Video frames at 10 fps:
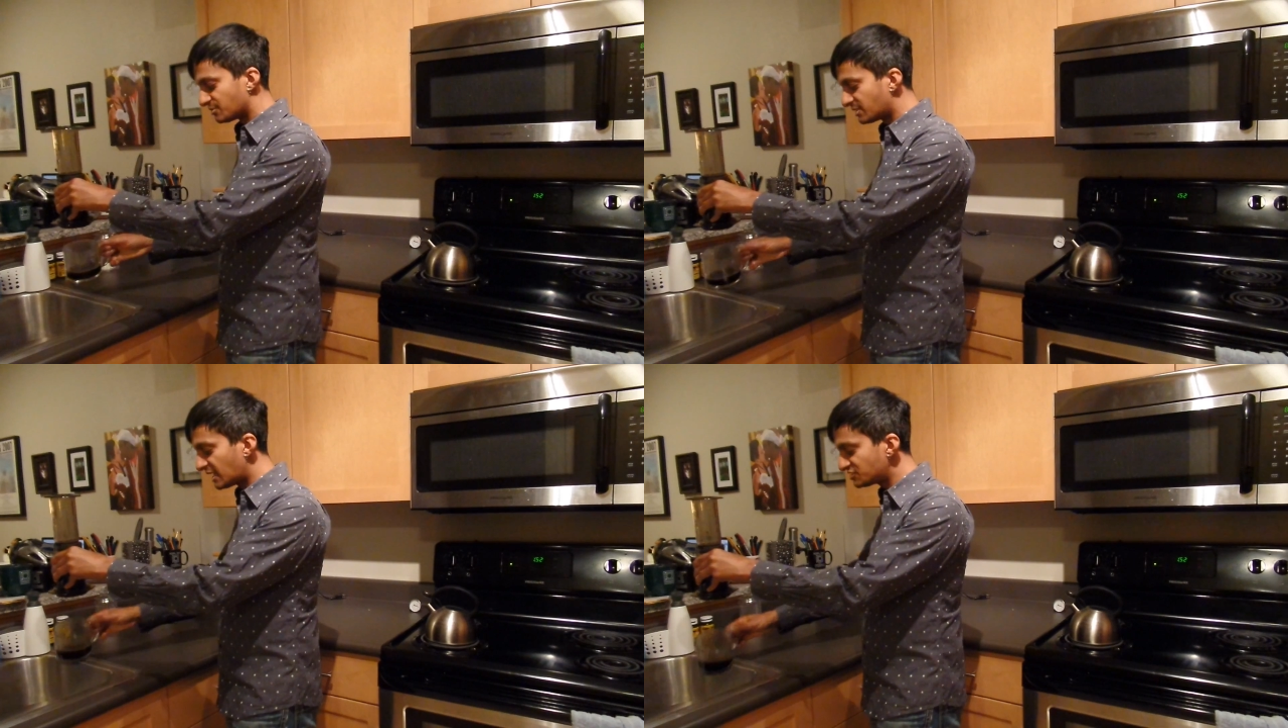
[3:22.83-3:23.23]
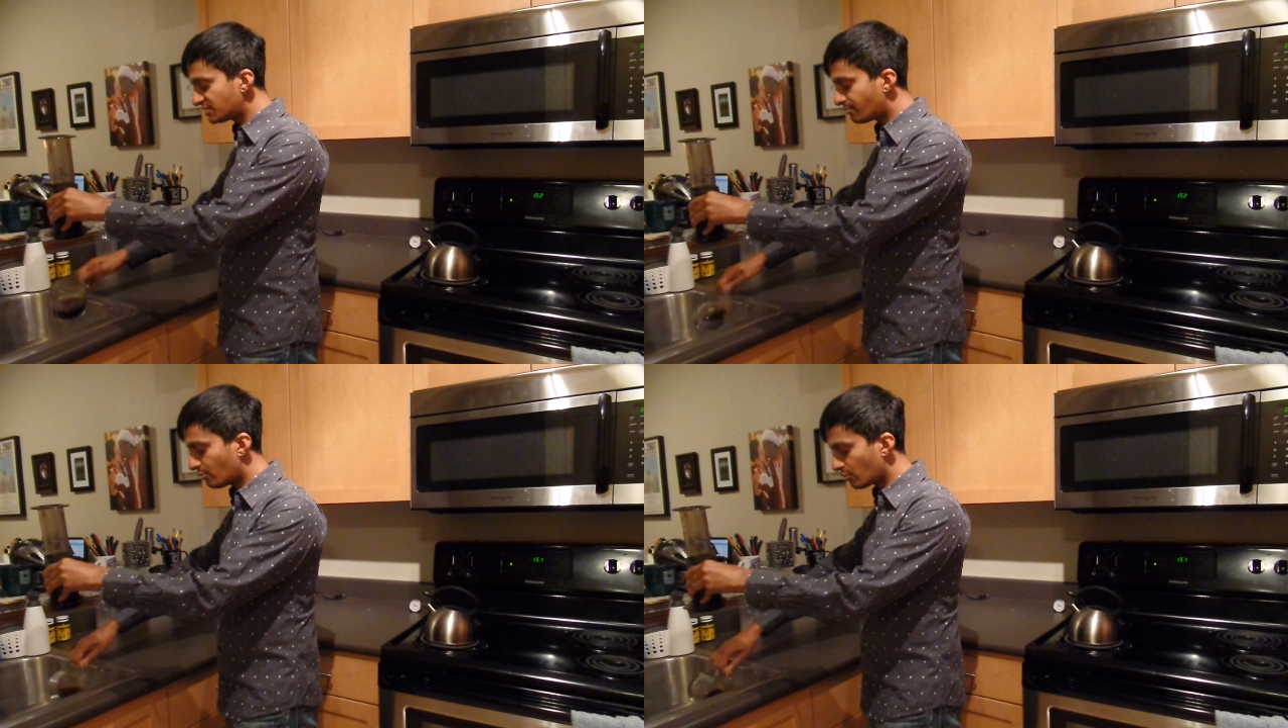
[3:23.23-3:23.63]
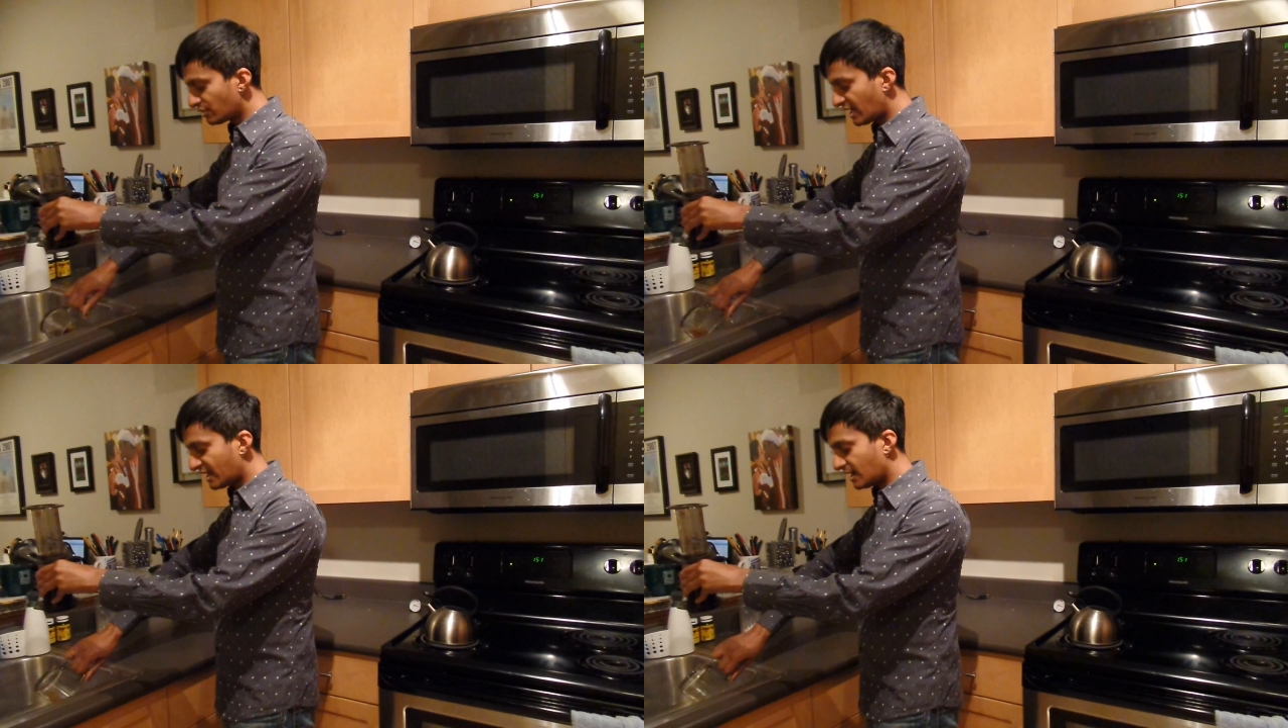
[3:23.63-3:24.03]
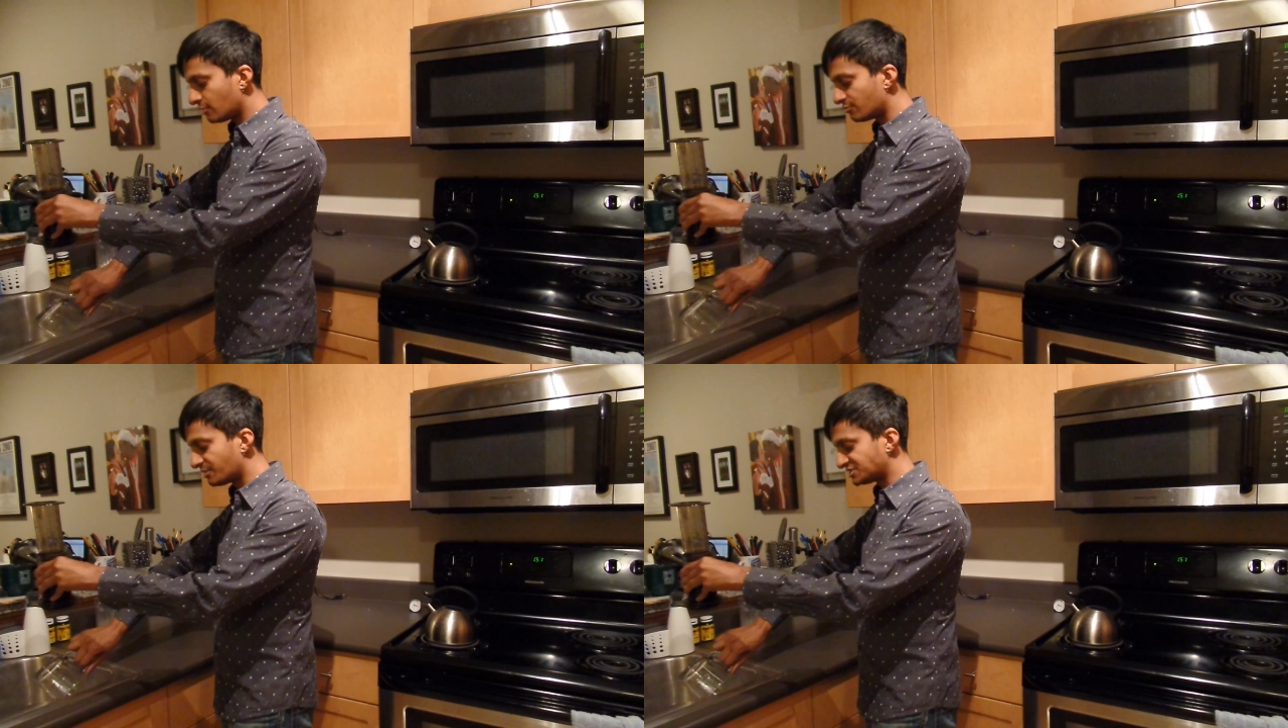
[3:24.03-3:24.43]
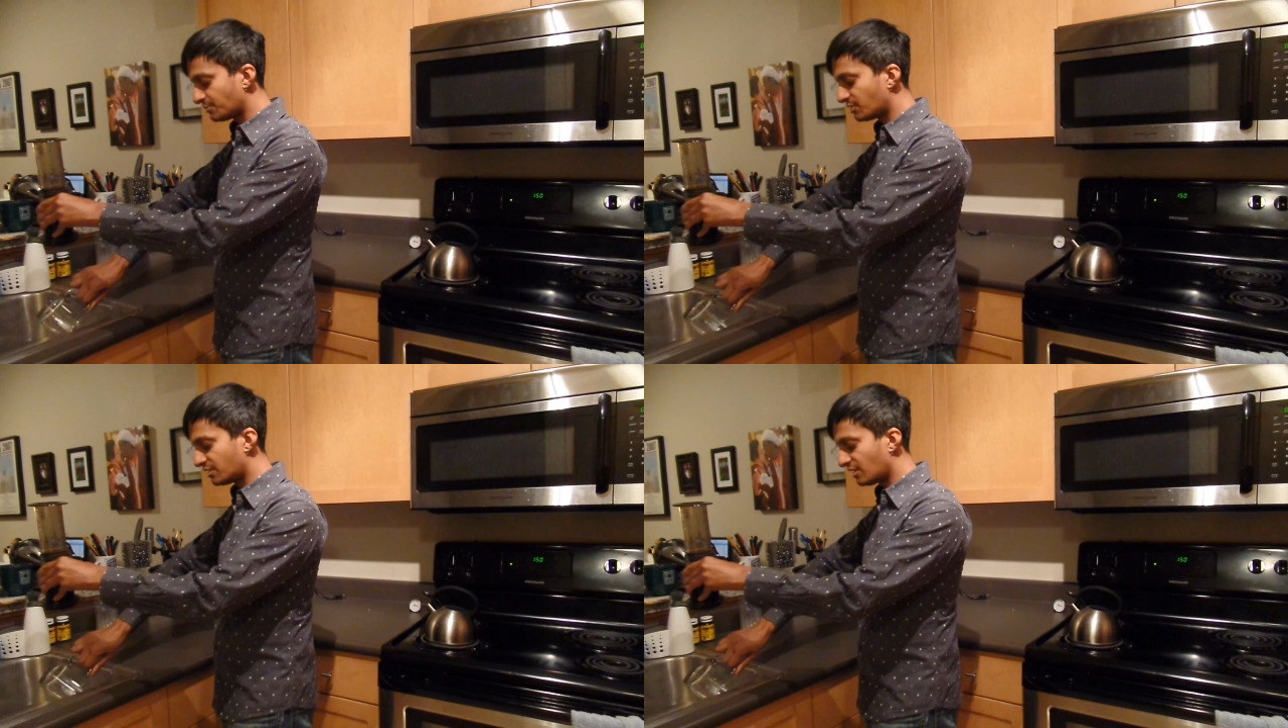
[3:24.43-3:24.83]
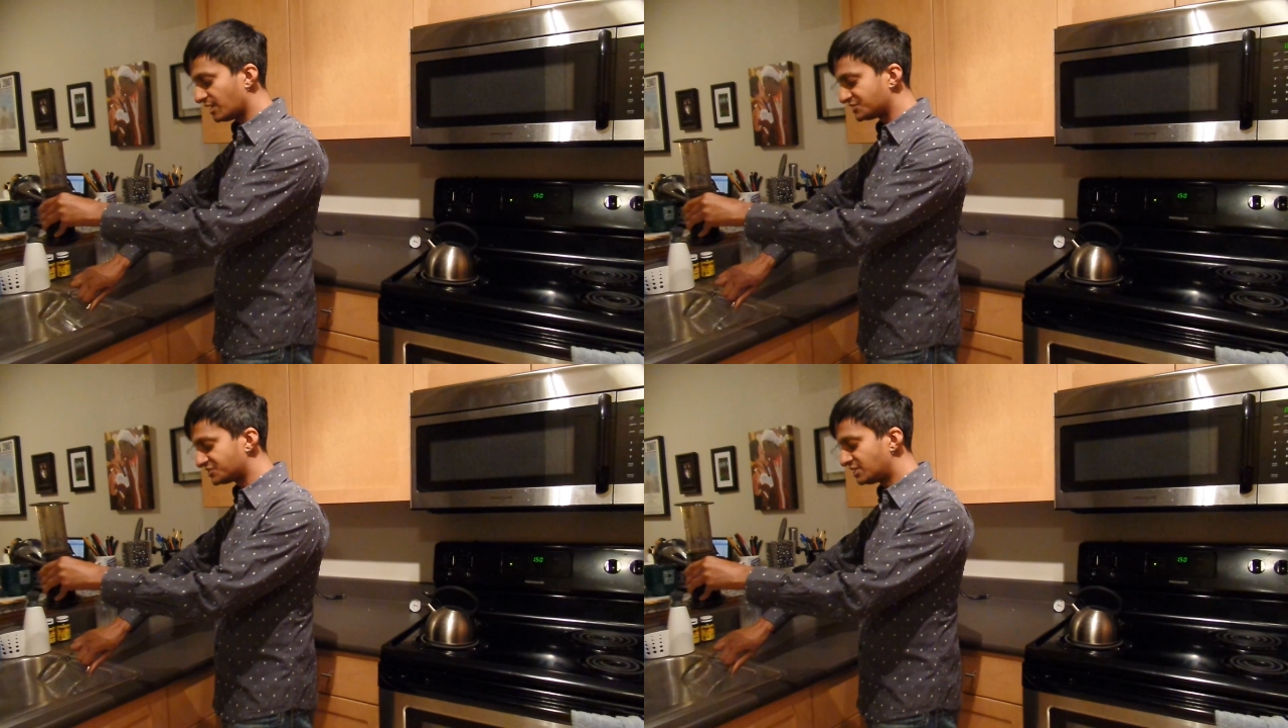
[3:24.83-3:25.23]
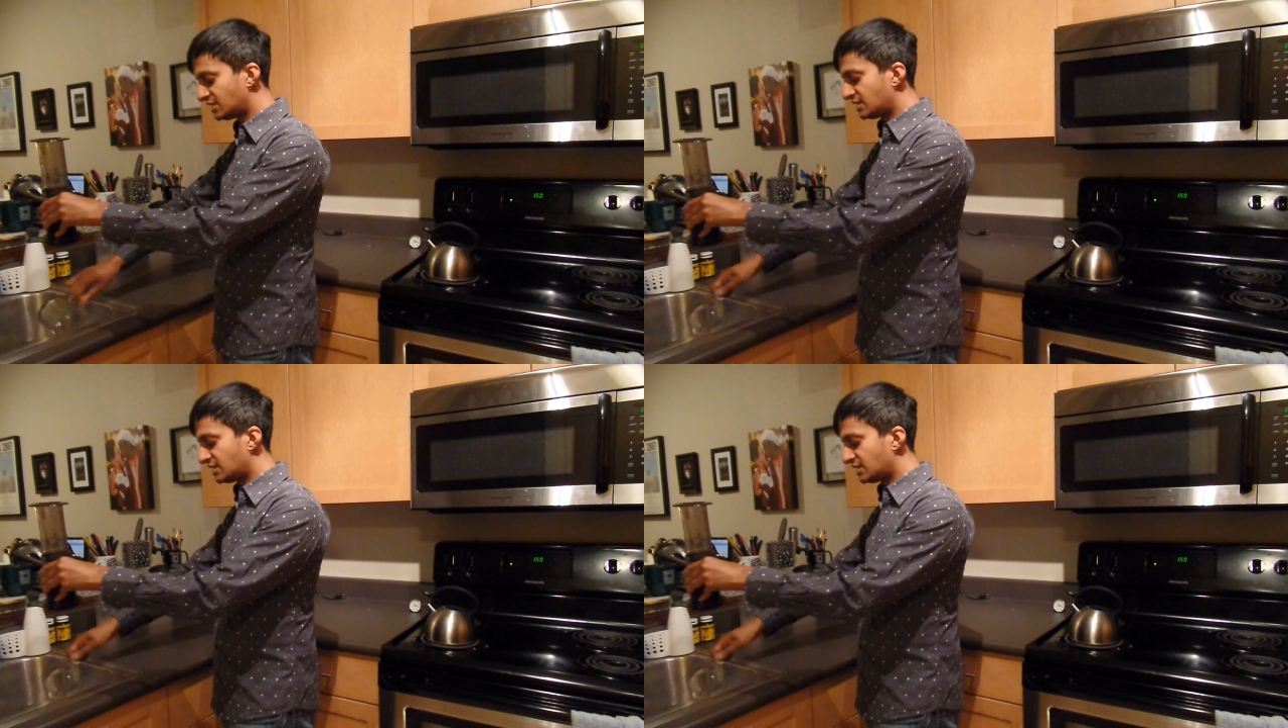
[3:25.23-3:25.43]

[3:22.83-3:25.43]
So I'm going to actually pour that out because I want a nice